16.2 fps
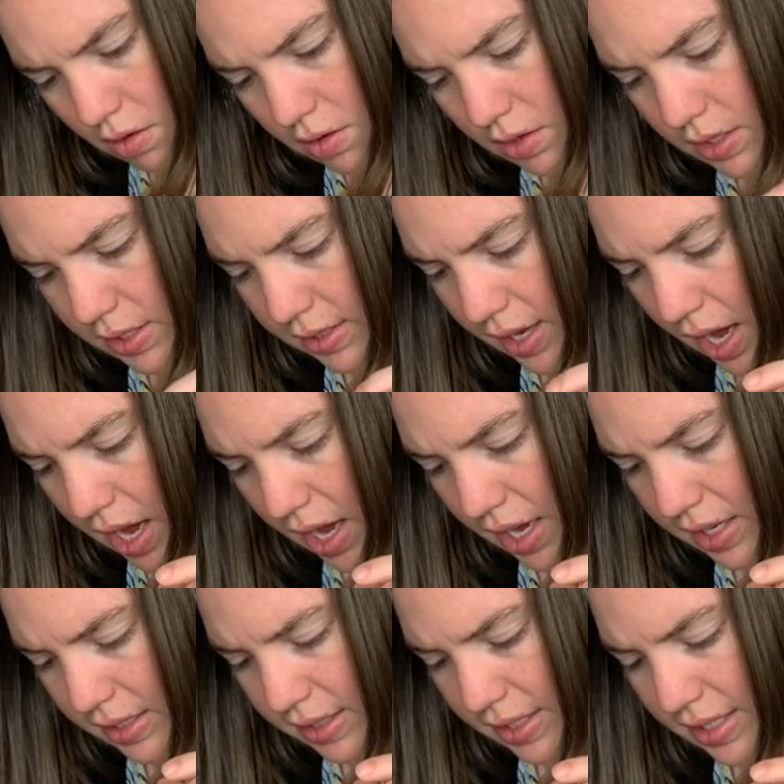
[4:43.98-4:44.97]
The
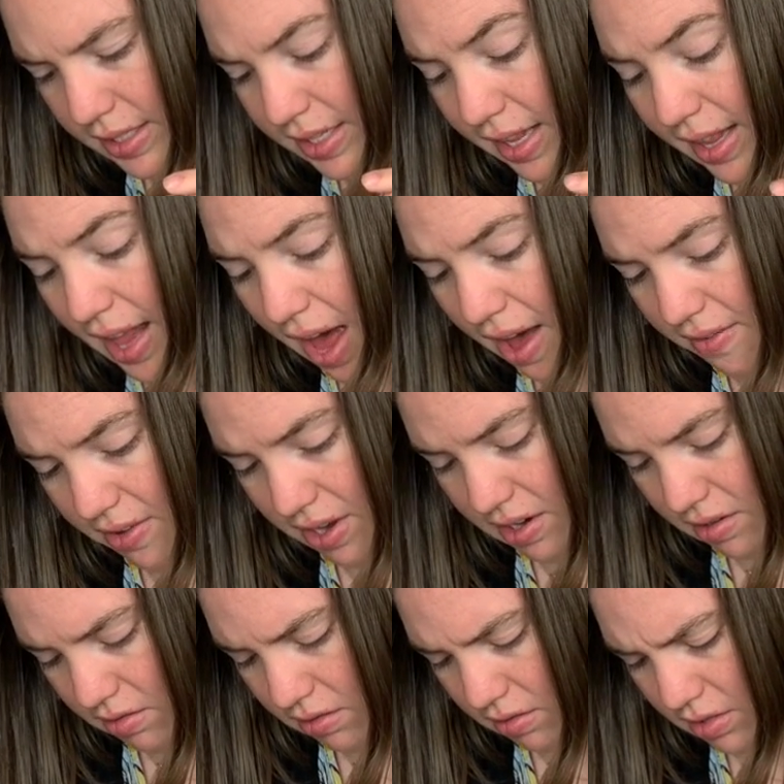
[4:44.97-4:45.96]
size is
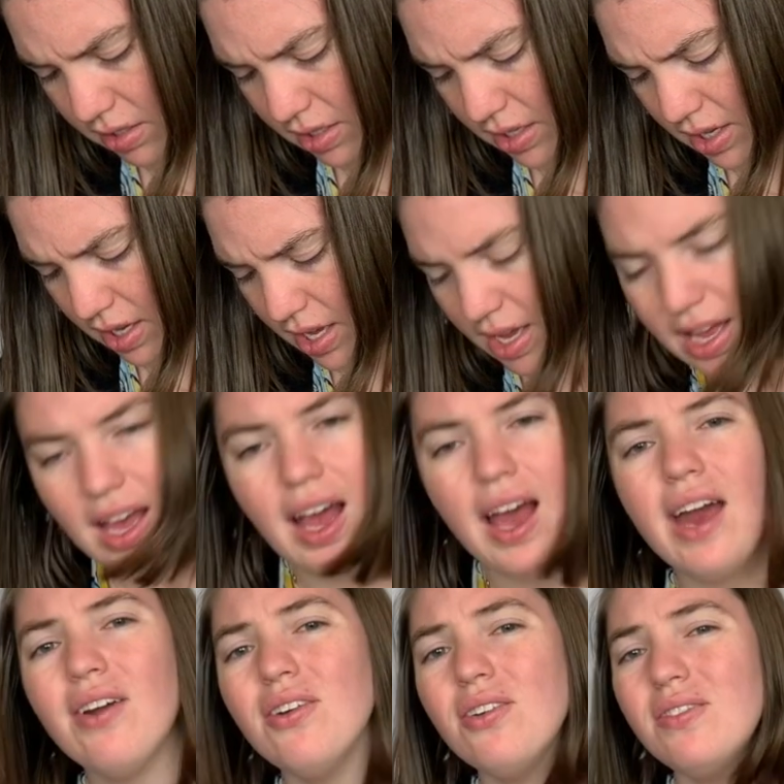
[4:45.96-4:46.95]
11.
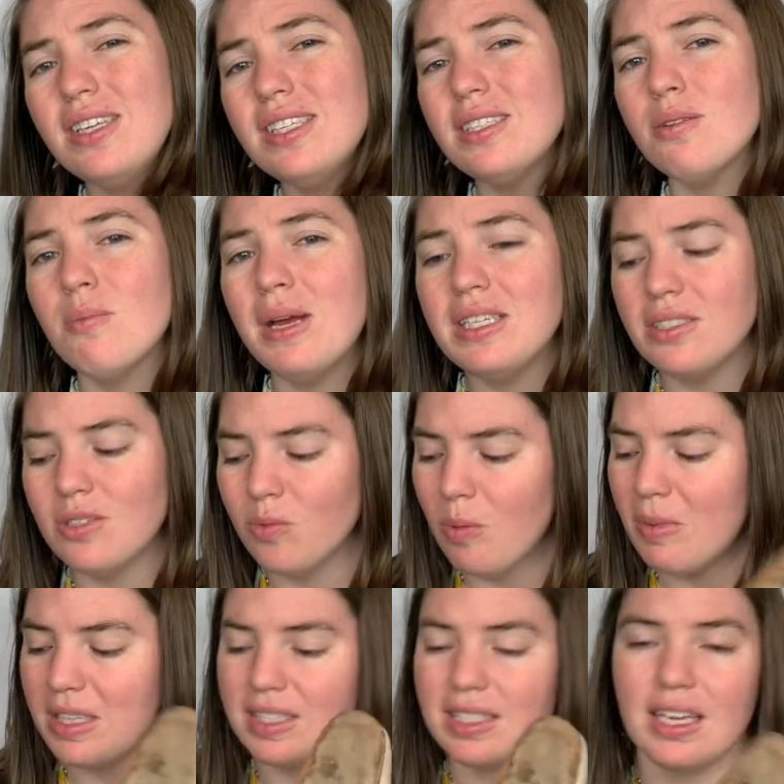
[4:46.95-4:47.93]
I don't know if these are men's or
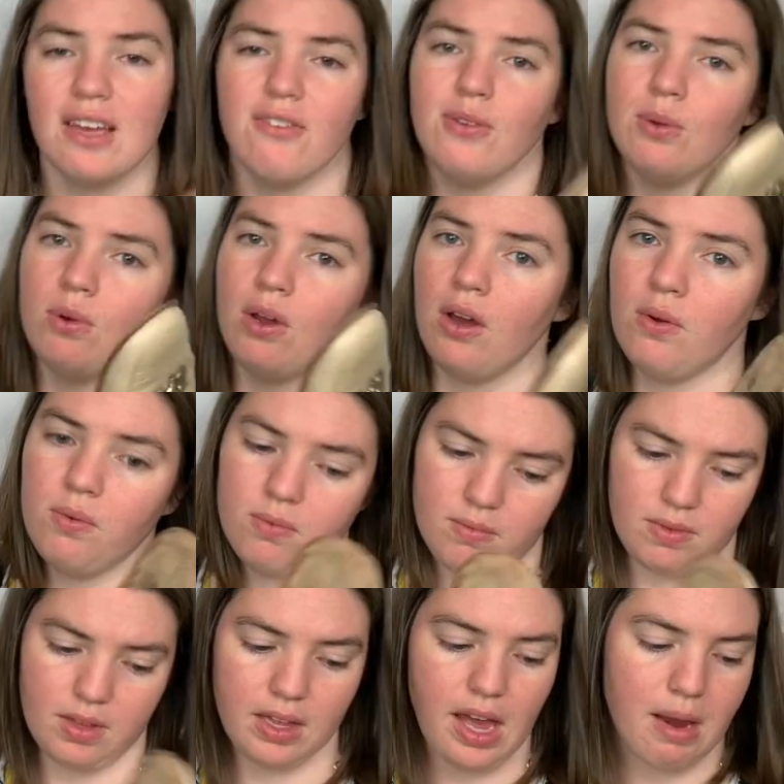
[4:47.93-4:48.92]
women's. If you know,
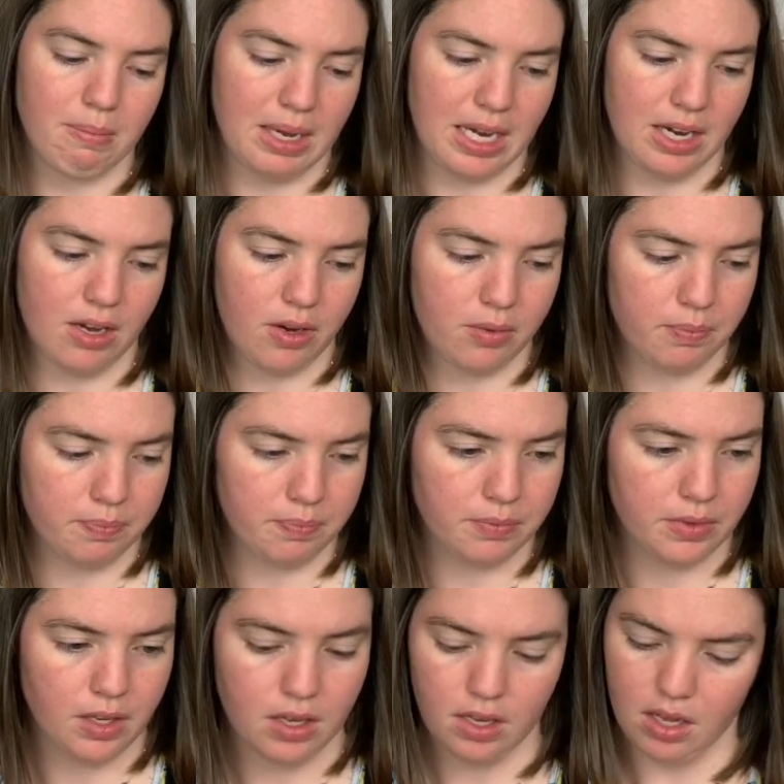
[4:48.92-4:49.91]
let me know.
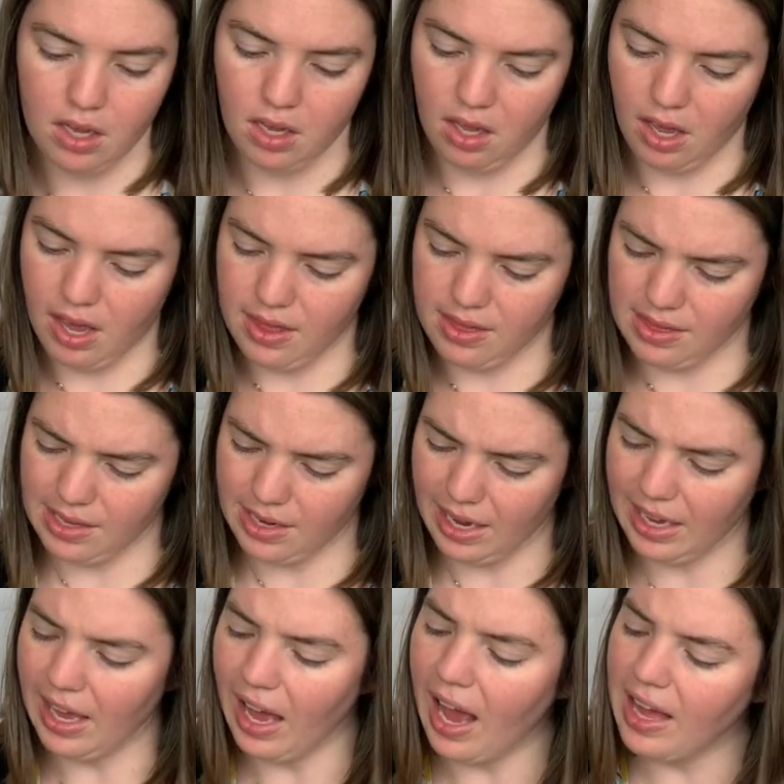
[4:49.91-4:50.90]
And then
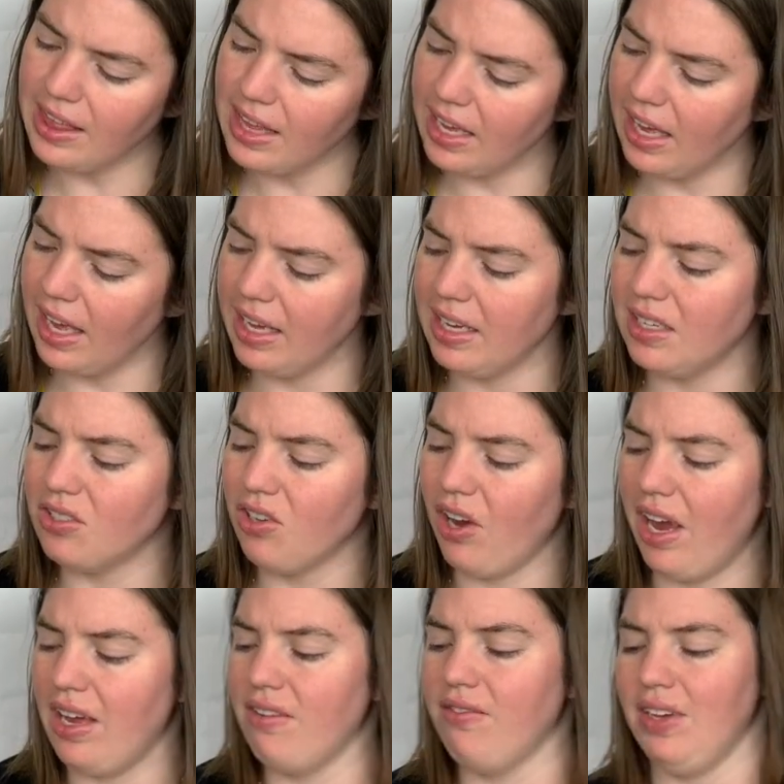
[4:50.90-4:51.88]
I think I can
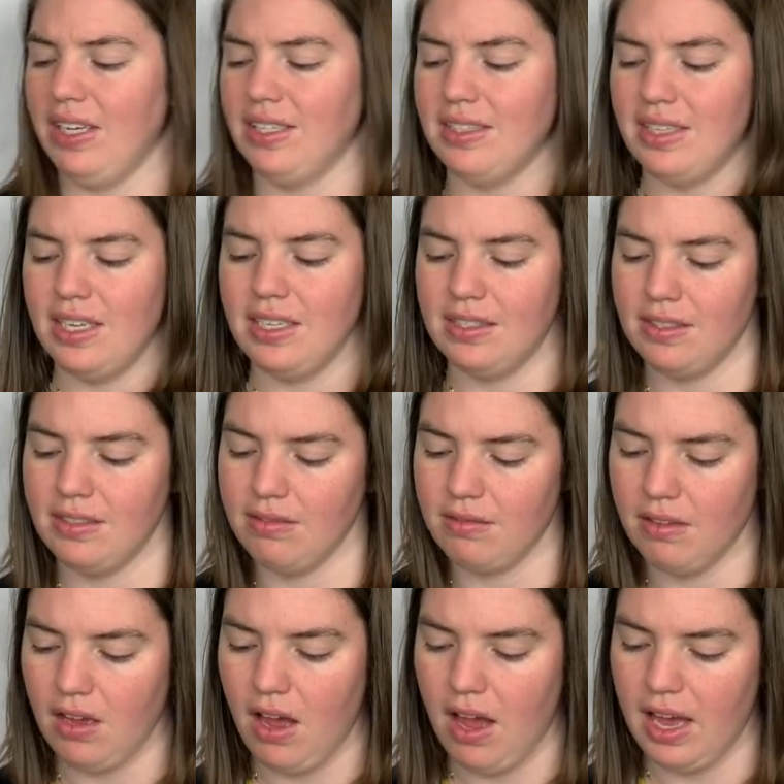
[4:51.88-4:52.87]
try and fix these.
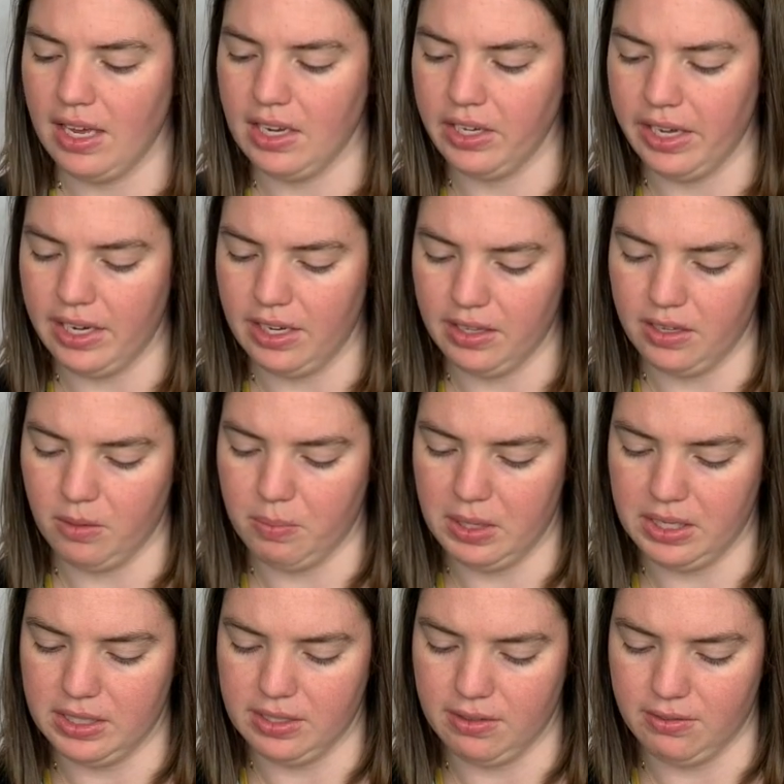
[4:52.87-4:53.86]
I can get a little
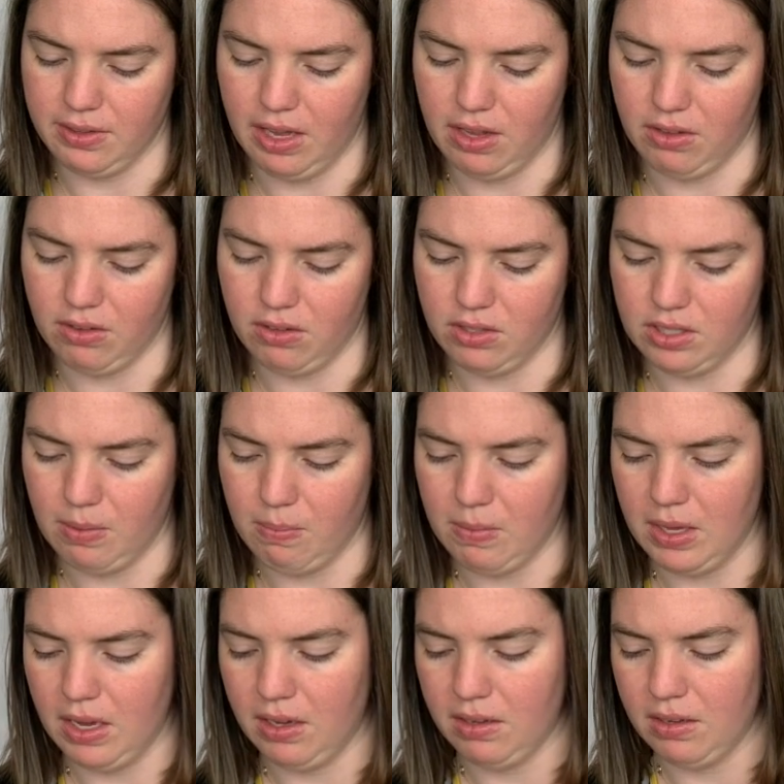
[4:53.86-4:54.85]
piece of leather or
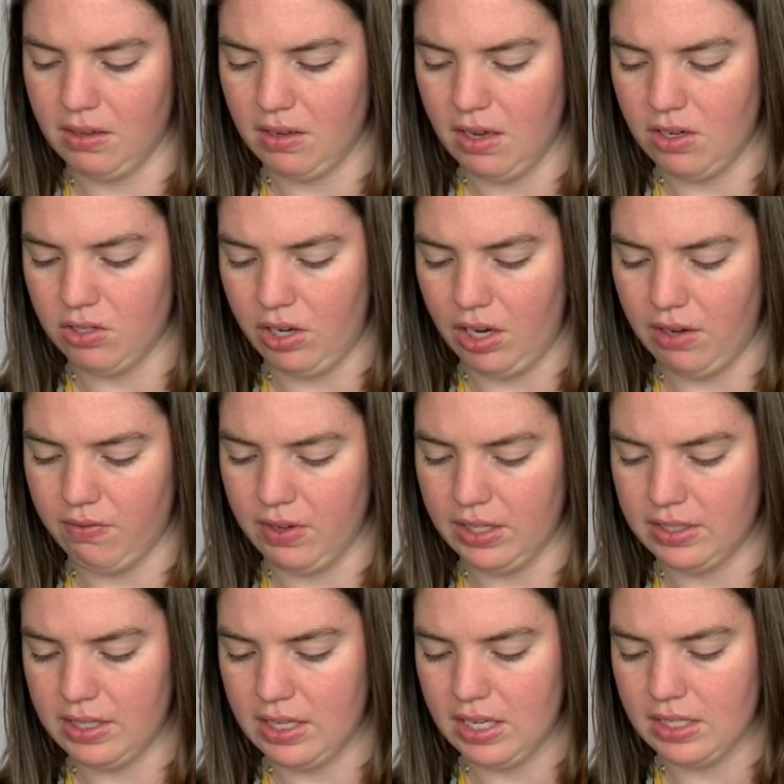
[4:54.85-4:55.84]
something and try and
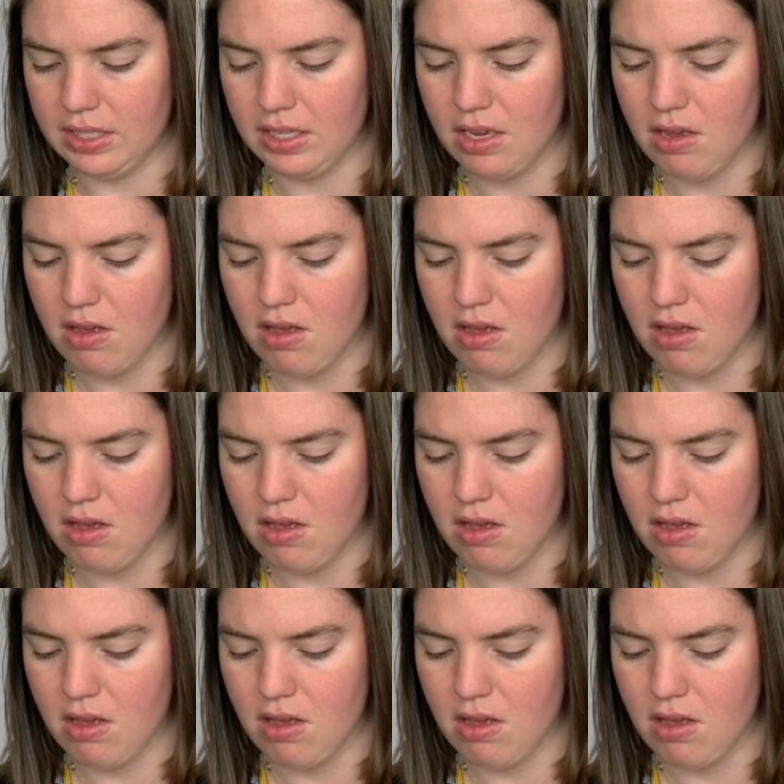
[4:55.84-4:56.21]
fix these.